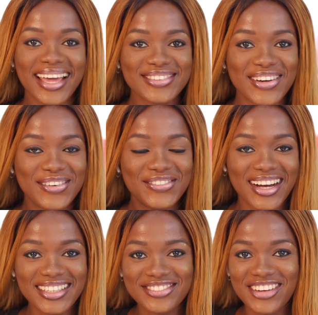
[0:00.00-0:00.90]
Welcome
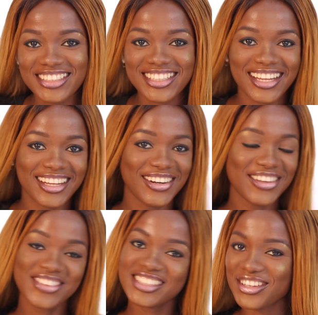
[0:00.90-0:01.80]
back to my channel.
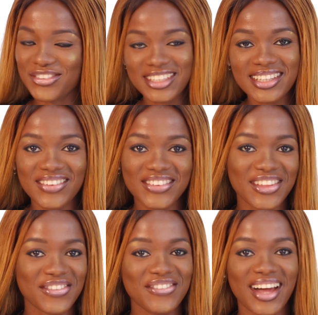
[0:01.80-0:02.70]
If this is your first time of
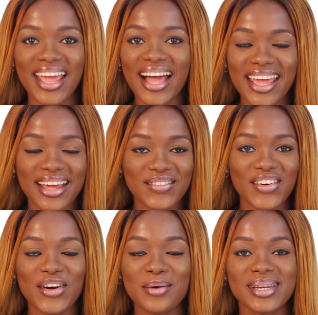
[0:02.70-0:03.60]
stopping by, hi and
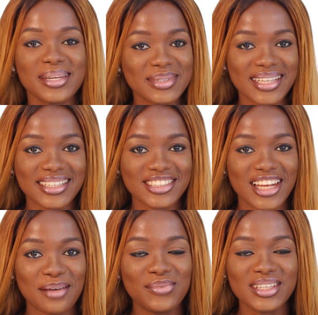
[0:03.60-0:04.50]
welcome. My name is Adesholamie.